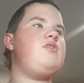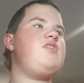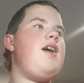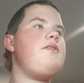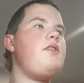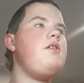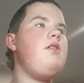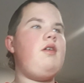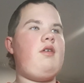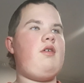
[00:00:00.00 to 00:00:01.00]
Sandler.
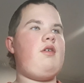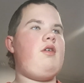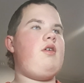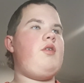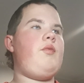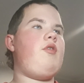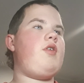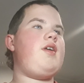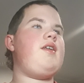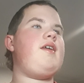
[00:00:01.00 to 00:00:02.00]
We've
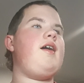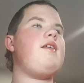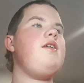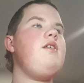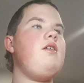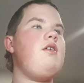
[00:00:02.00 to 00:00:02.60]
got Kid Cudi.